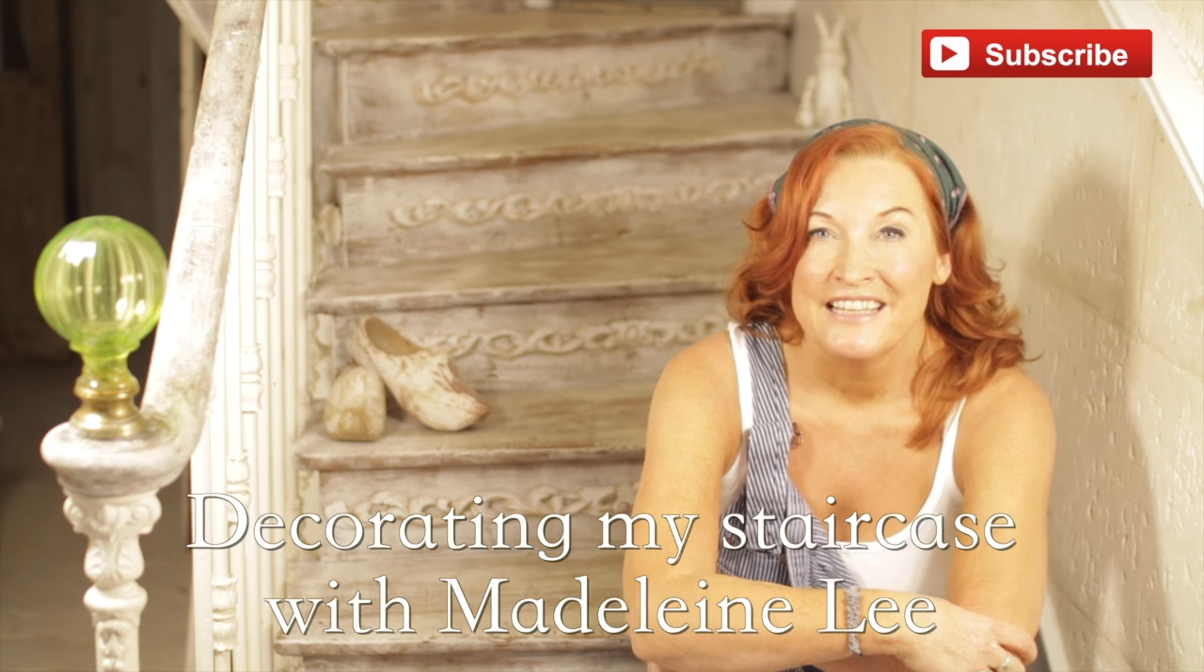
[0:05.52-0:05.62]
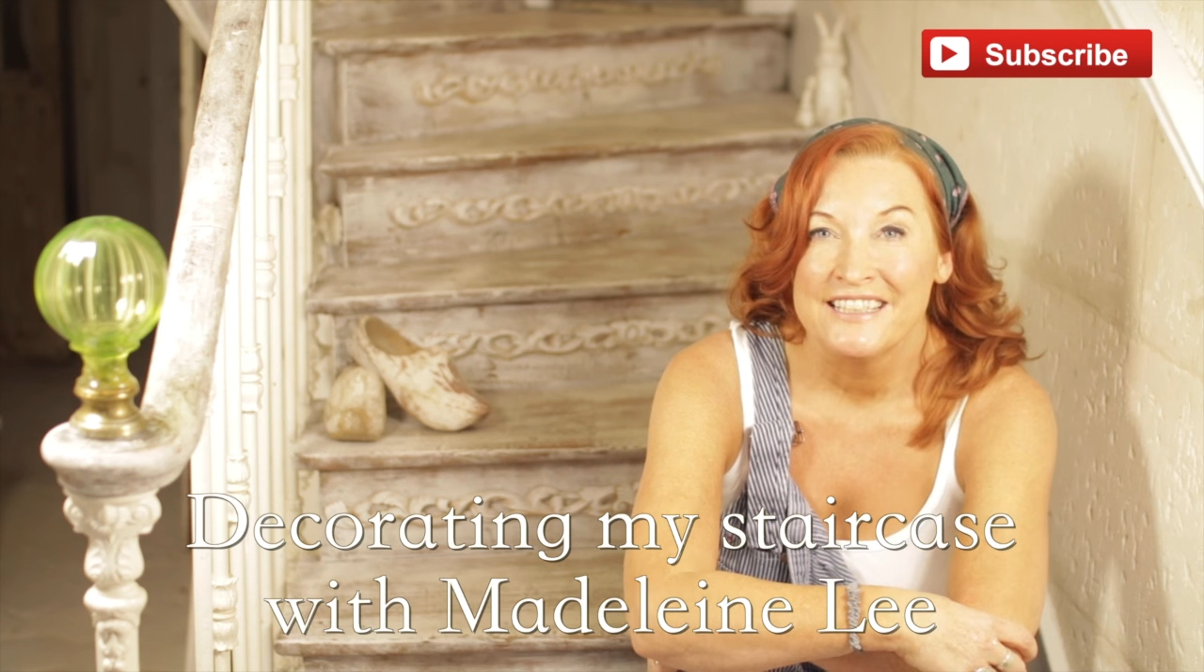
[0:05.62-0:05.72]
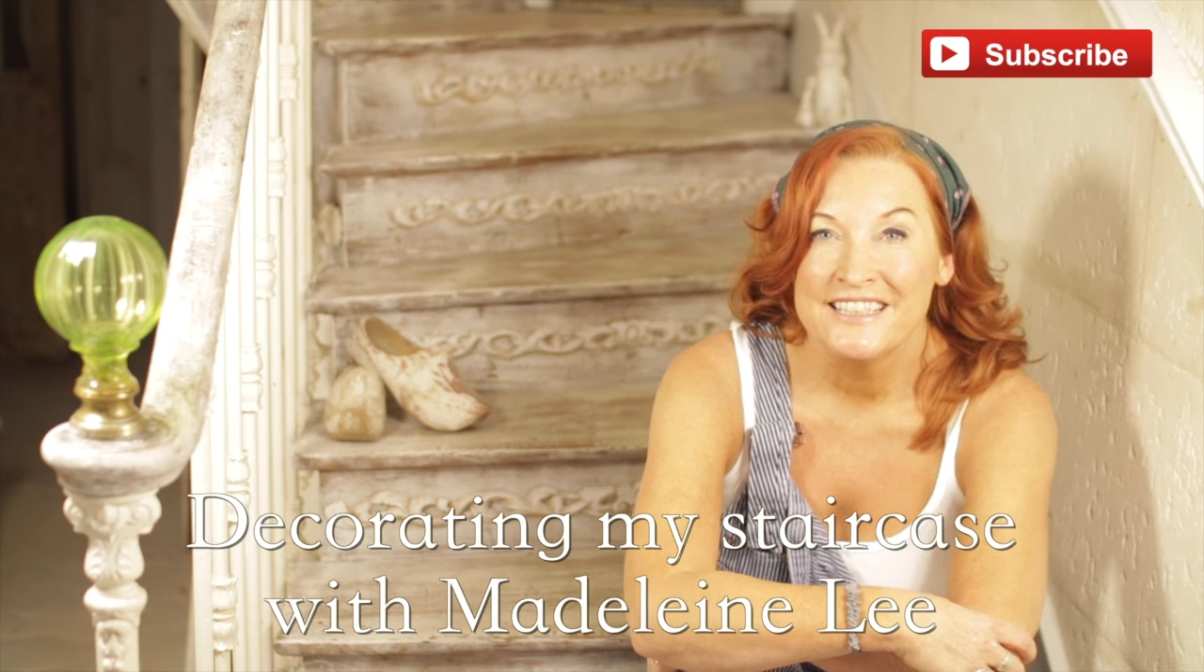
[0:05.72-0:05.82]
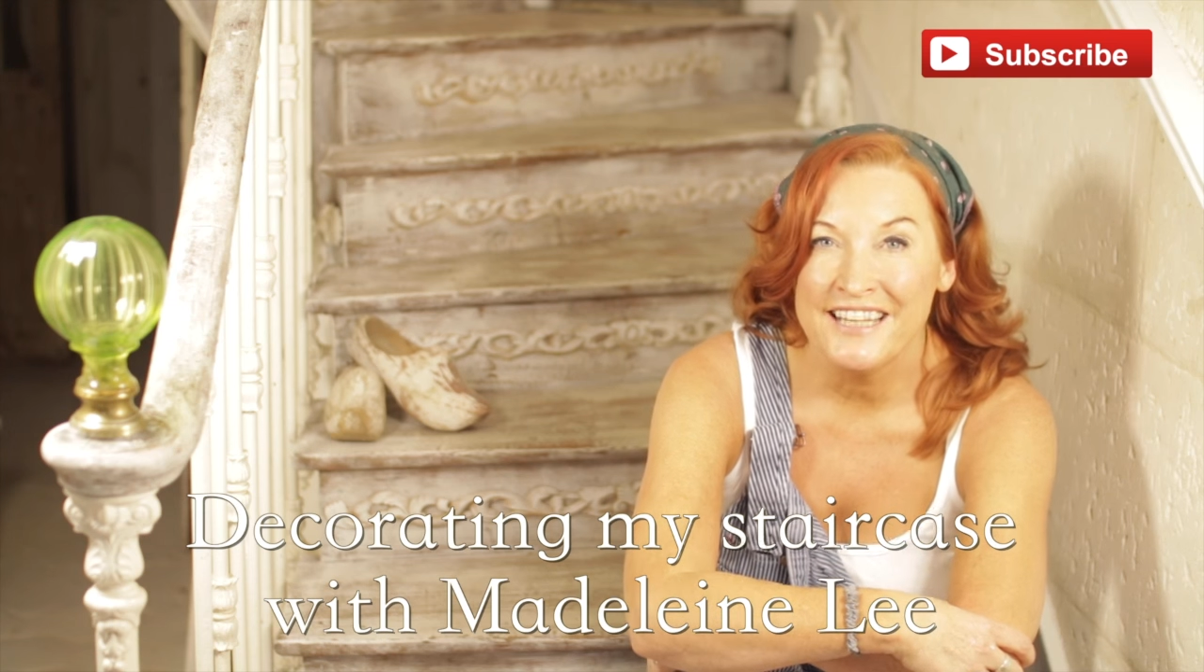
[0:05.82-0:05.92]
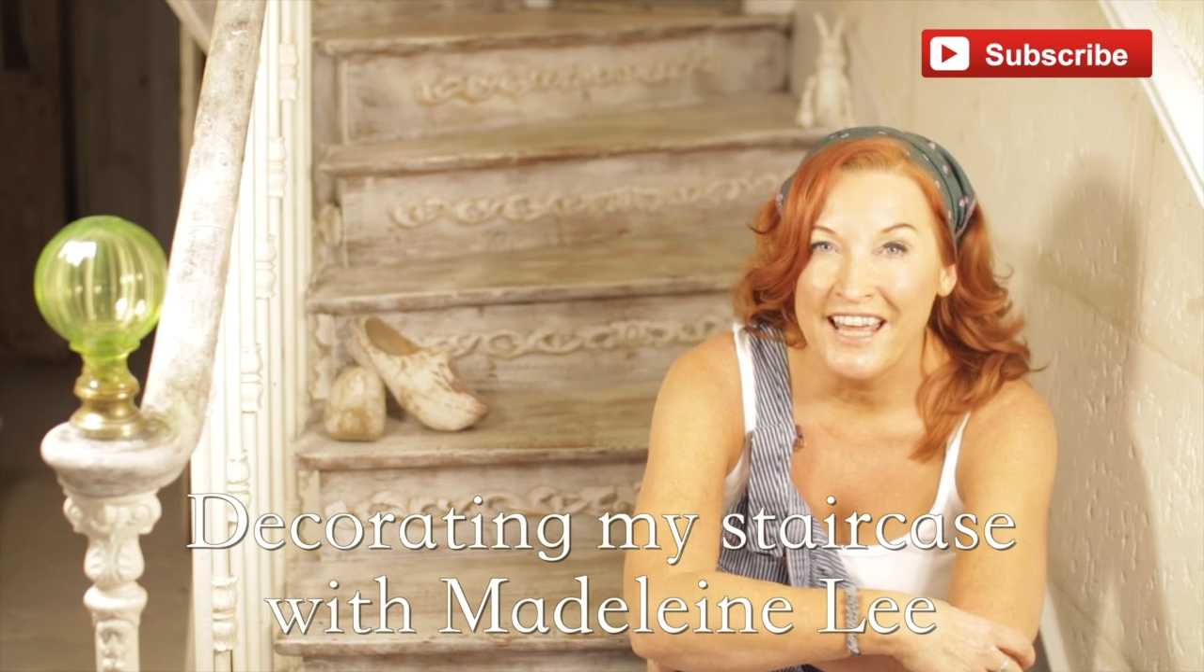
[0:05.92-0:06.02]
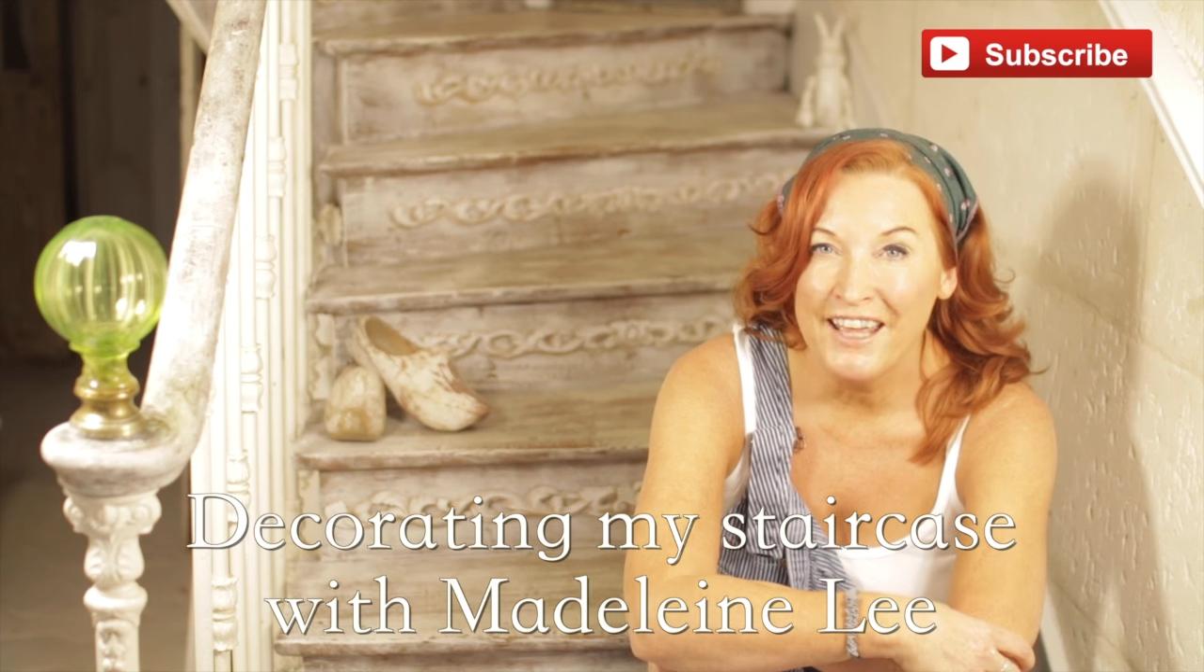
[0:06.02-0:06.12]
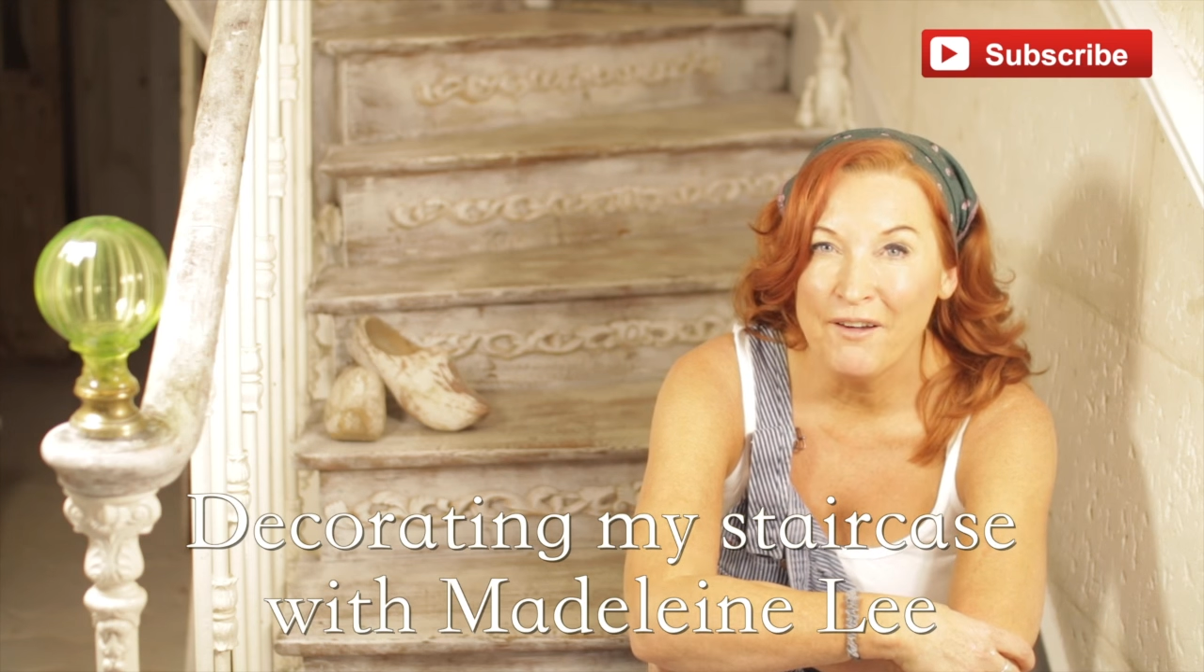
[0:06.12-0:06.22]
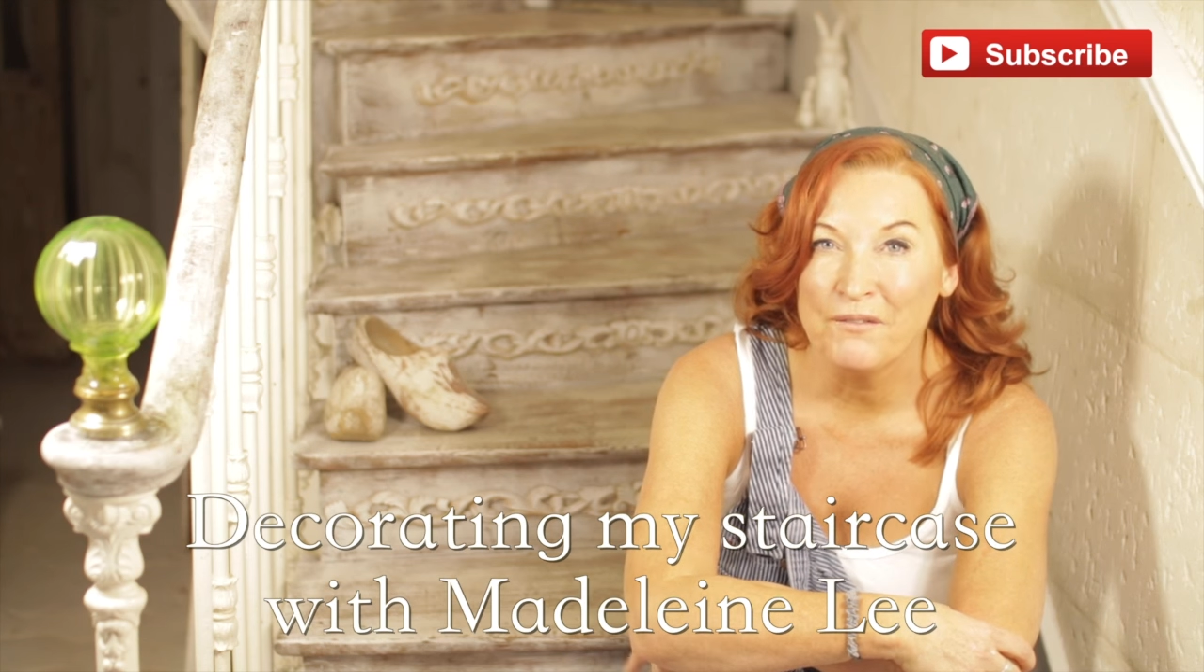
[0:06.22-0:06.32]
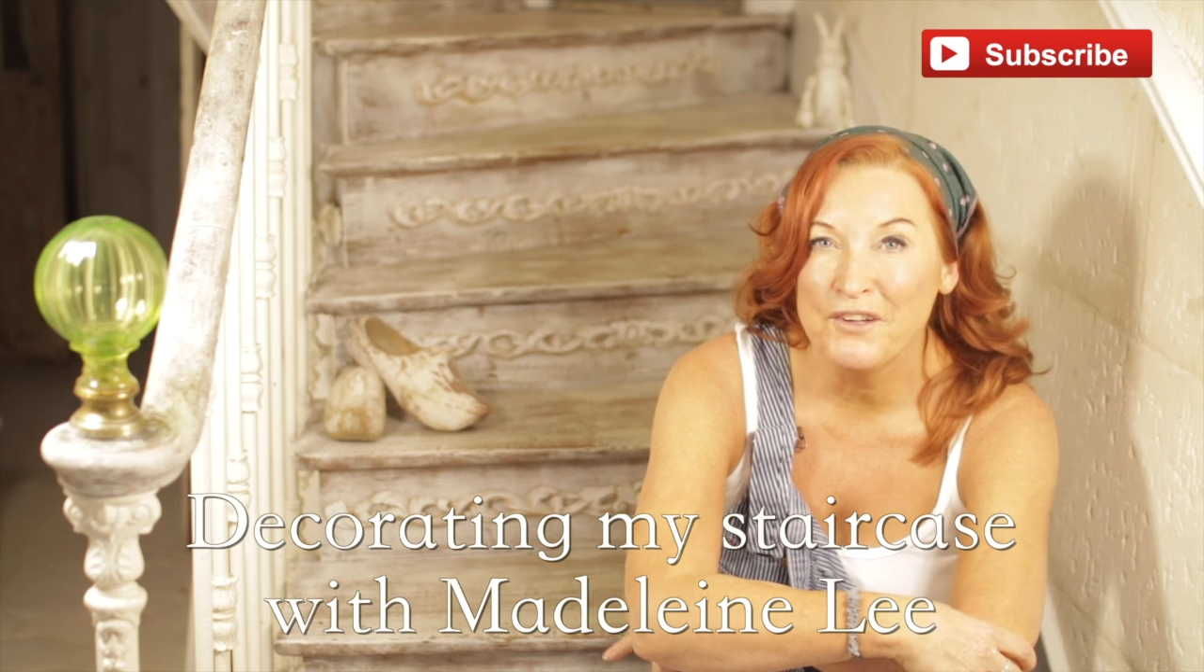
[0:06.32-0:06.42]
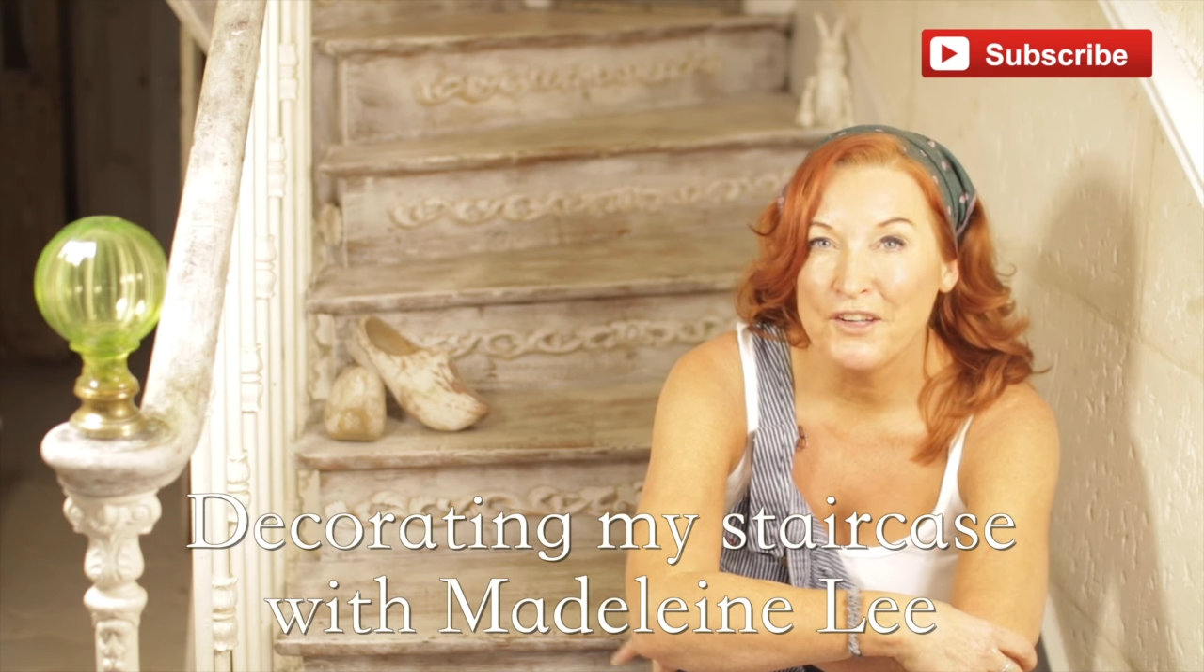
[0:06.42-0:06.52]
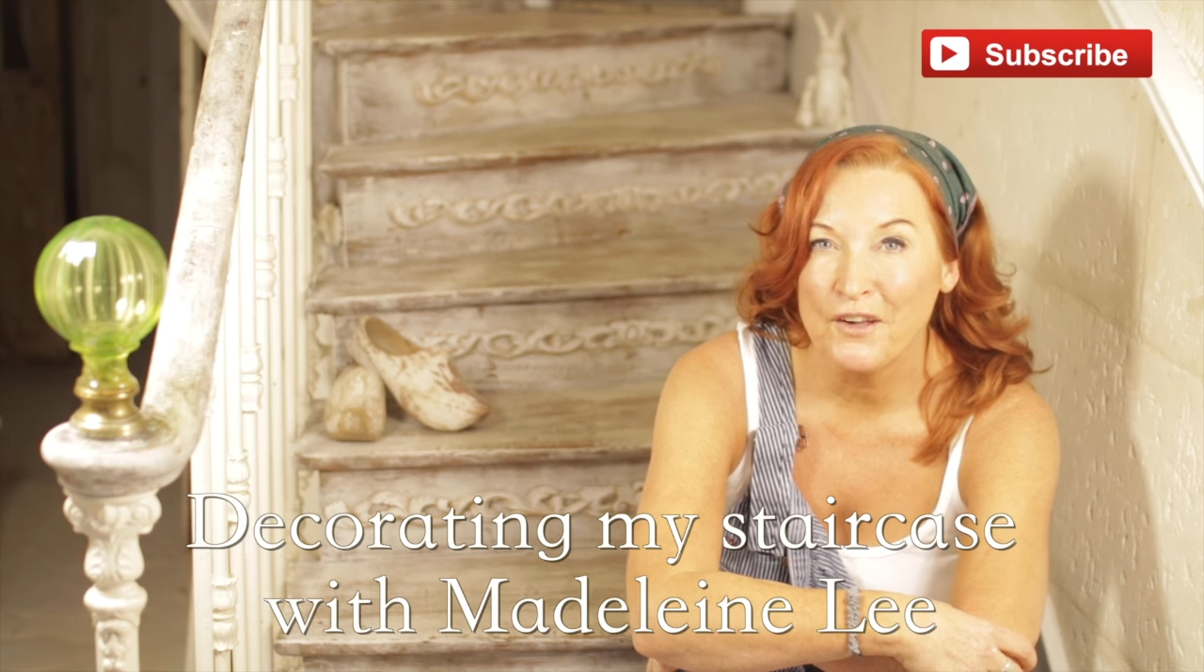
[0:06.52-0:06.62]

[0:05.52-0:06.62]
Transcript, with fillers: Today I'm going to